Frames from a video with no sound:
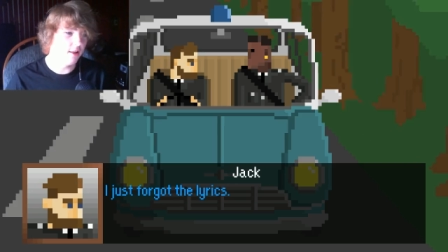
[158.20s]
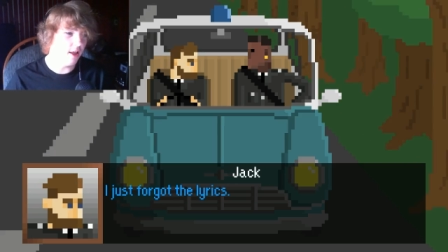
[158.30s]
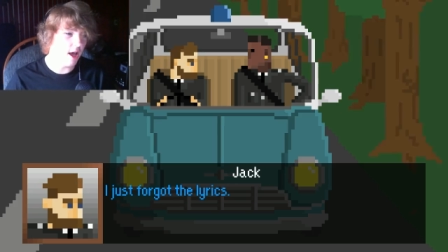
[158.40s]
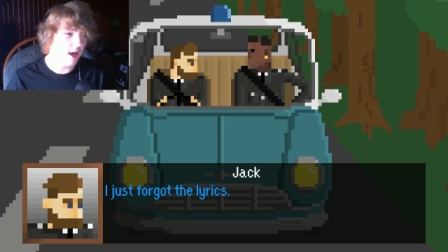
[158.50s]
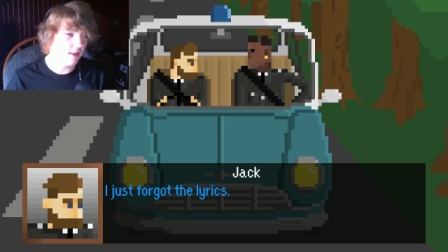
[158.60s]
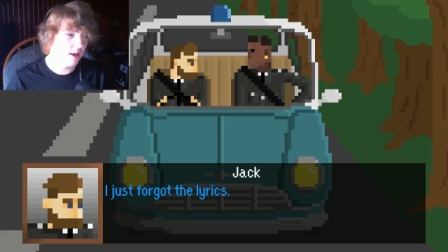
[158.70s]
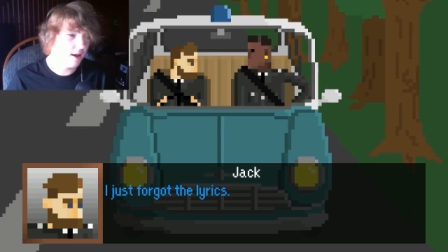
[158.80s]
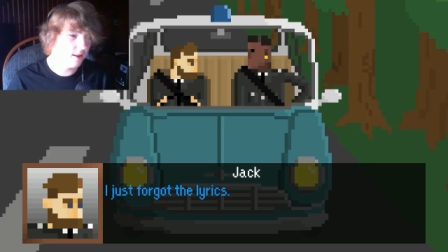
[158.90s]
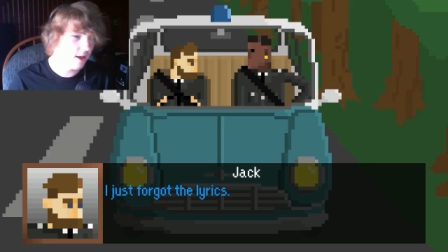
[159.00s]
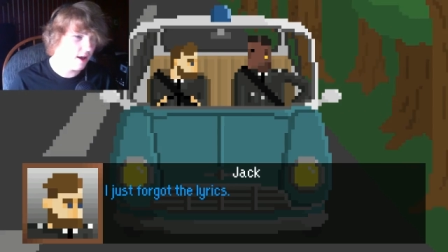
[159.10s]
La
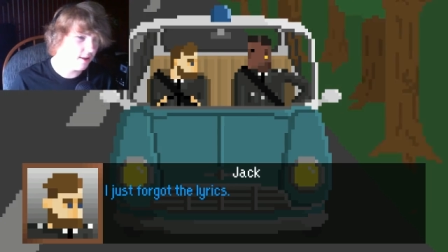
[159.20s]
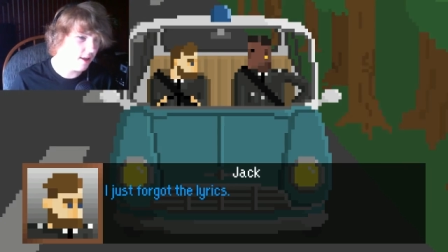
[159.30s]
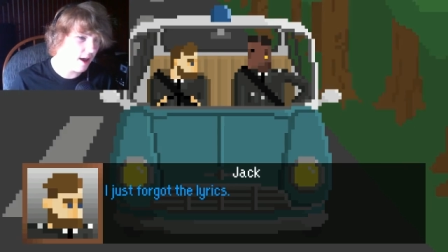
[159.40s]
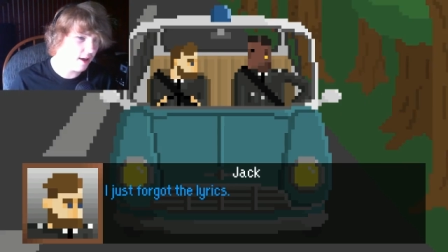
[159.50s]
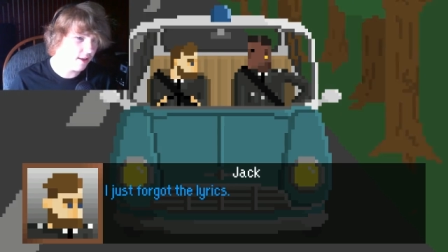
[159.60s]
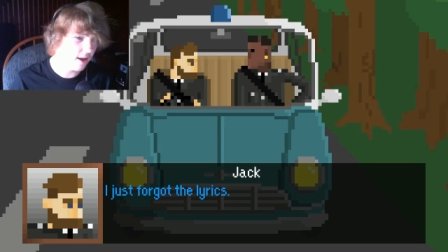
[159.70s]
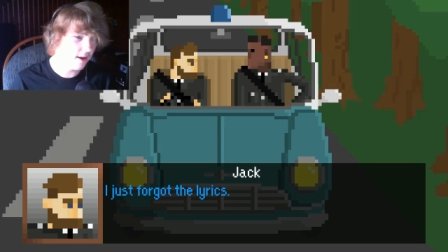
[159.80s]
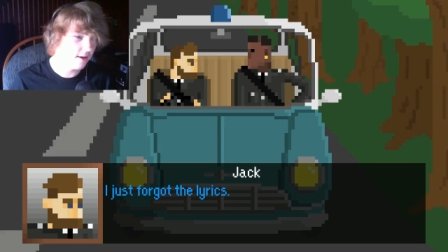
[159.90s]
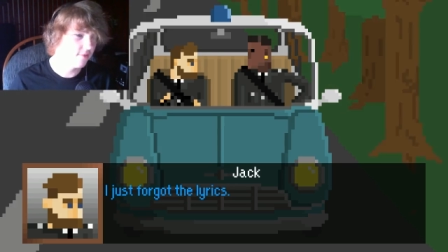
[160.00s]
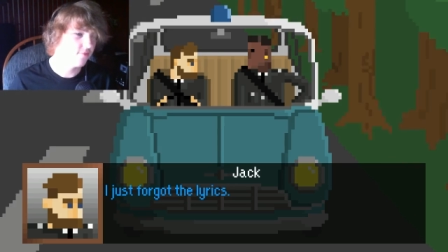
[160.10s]
la la la
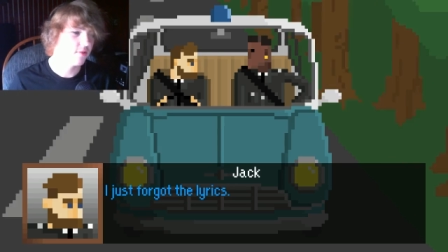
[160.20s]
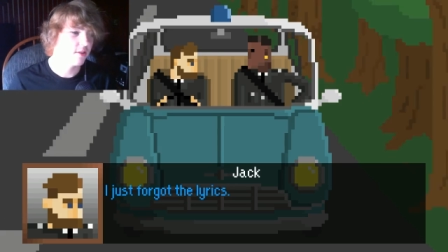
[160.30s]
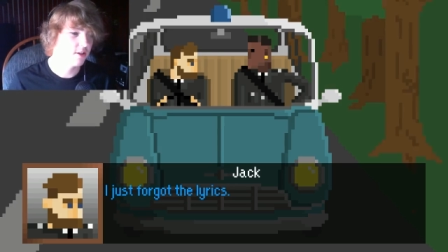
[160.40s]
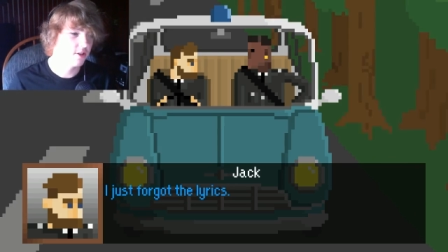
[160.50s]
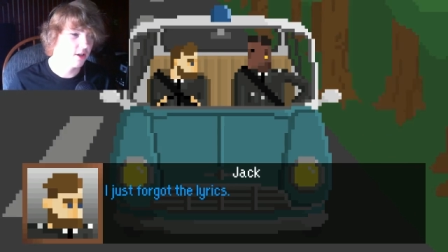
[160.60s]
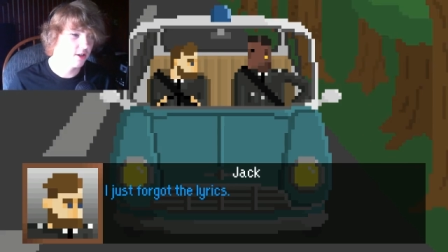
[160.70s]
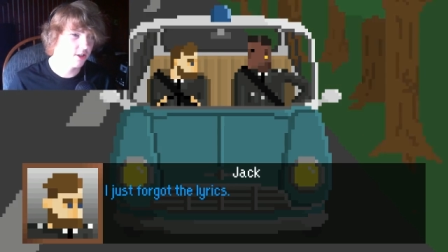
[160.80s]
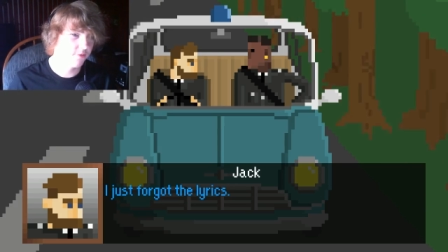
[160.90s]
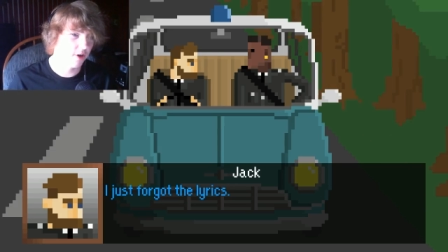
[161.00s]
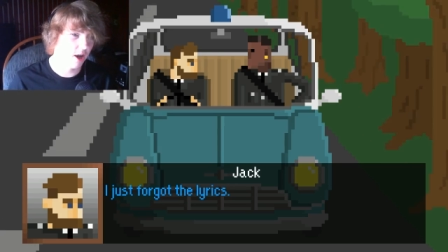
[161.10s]
la.
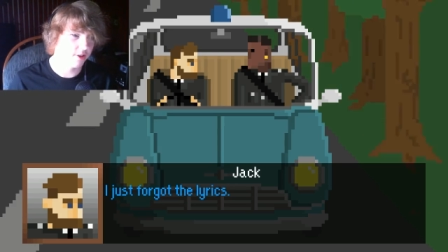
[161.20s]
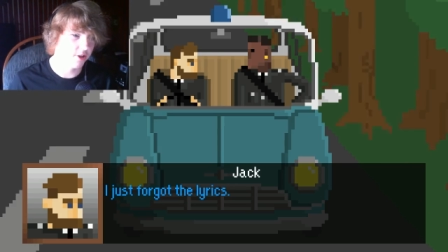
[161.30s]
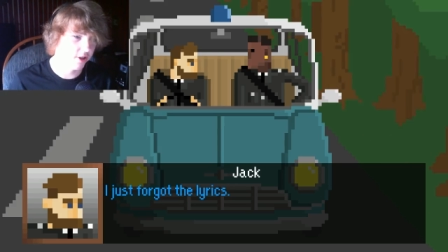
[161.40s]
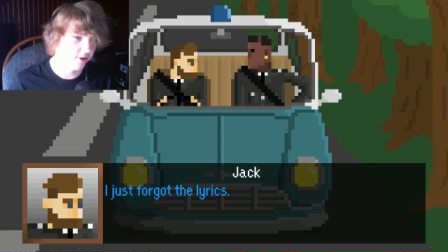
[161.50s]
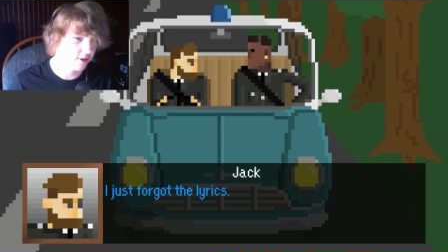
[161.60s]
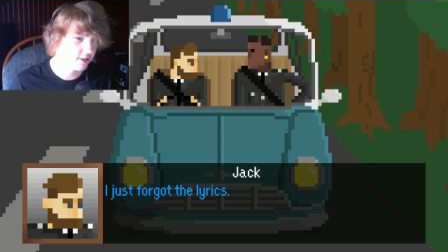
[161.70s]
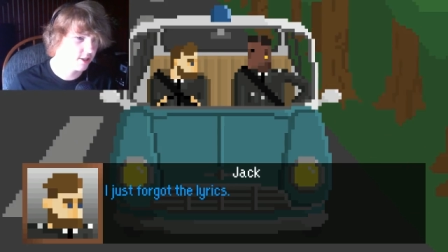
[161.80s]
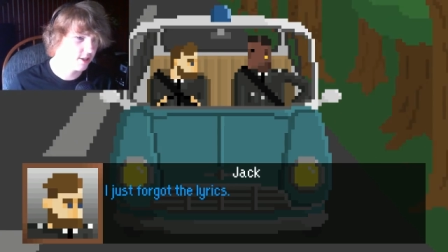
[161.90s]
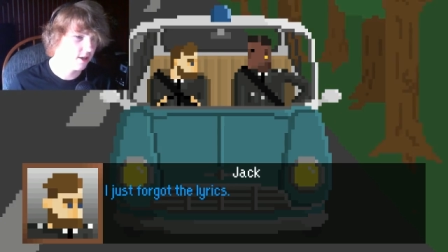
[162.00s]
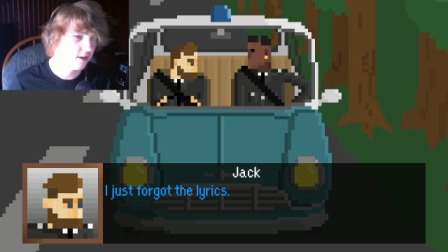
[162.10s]
Just forgot the lyrics.